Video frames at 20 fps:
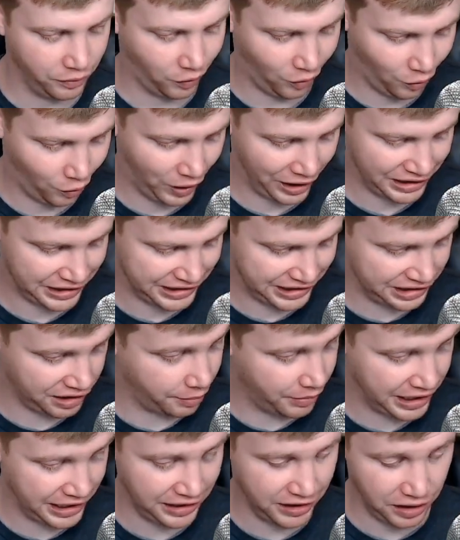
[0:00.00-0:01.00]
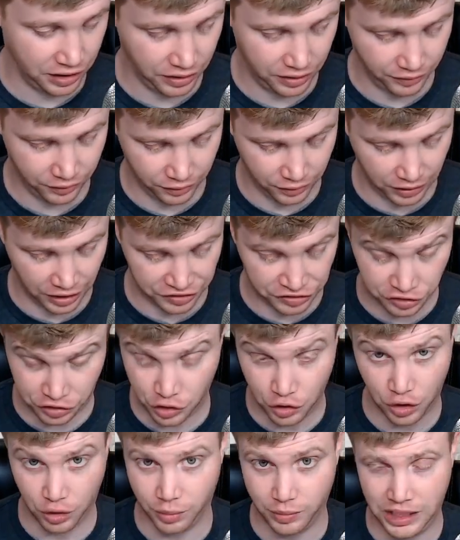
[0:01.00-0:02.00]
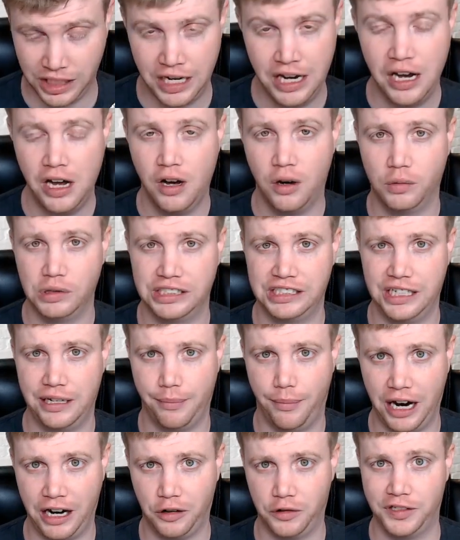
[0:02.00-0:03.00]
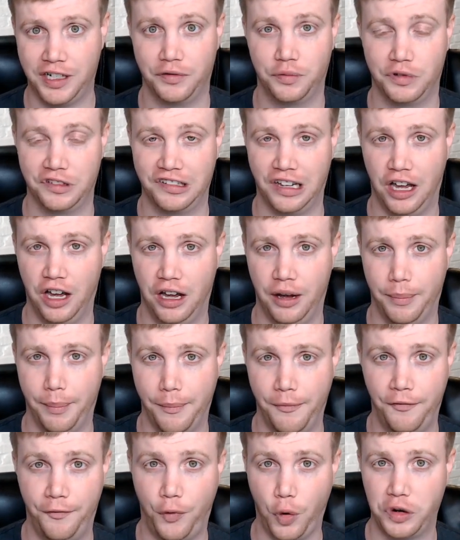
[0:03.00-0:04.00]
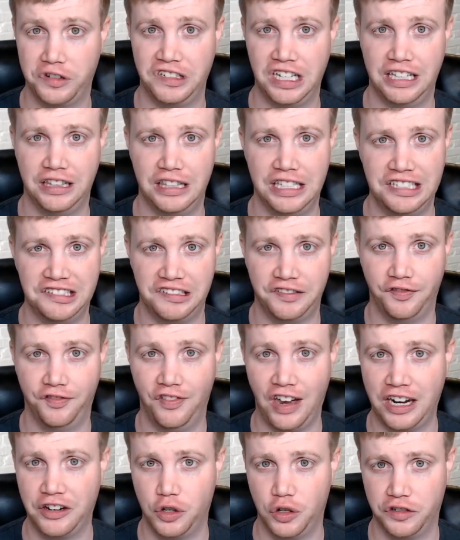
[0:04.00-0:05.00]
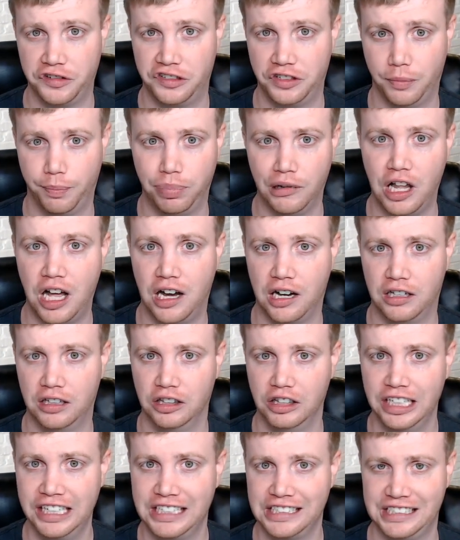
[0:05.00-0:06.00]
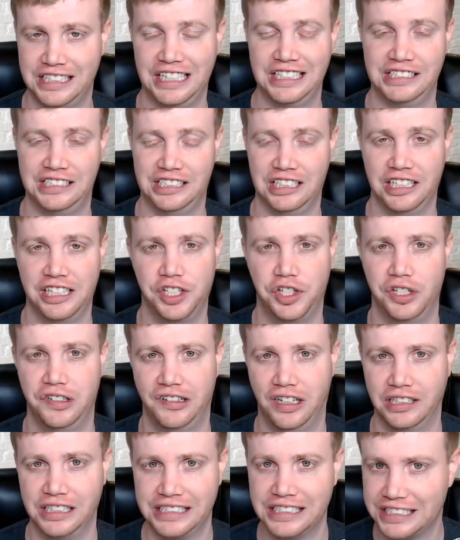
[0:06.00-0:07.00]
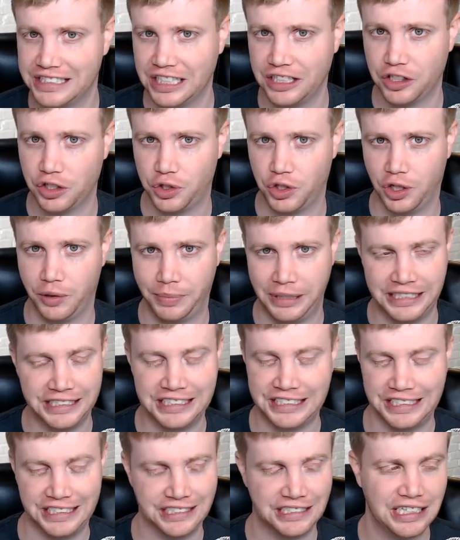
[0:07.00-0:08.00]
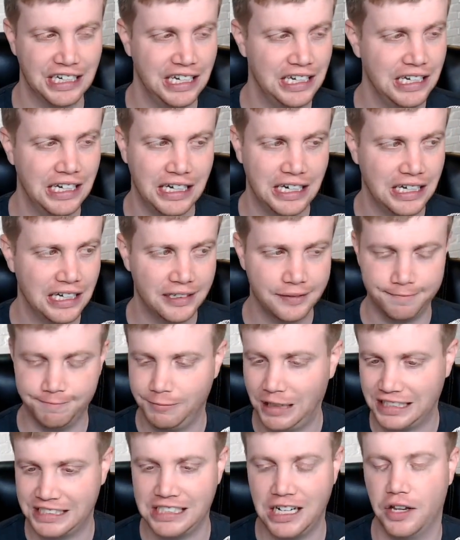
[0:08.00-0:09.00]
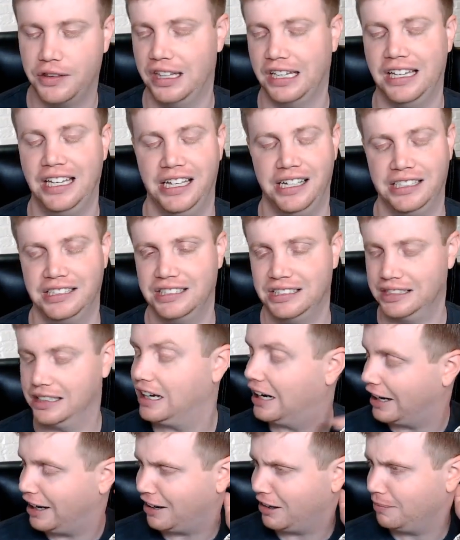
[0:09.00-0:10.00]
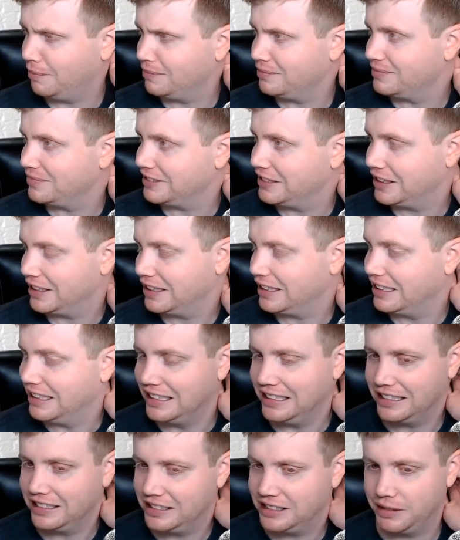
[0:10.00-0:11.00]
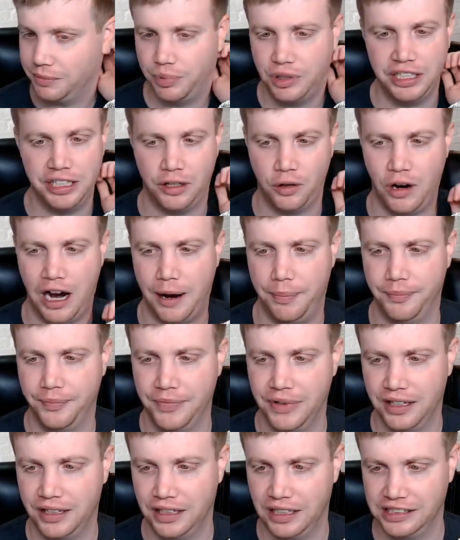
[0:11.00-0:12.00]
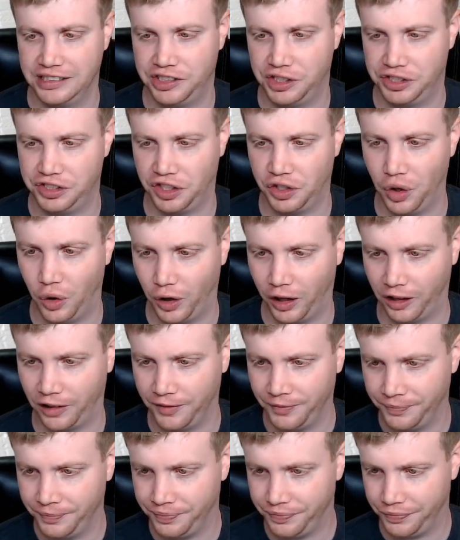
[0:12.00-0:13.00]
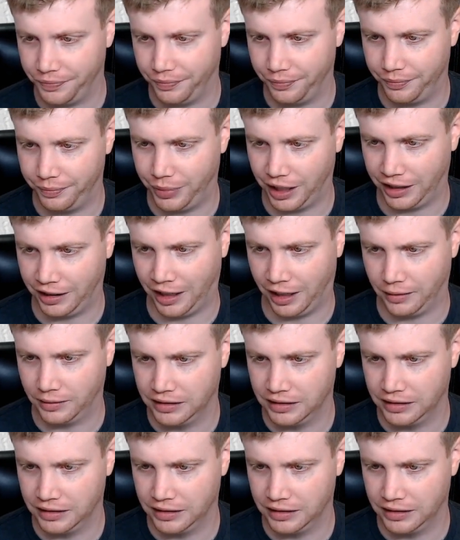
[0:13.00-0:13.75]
what somebody assumed was that Microsoft was forcing these vendors to block Linux installations on these signature PCs. That's not the case. It's complete crap. It's just ignoring. But yeah.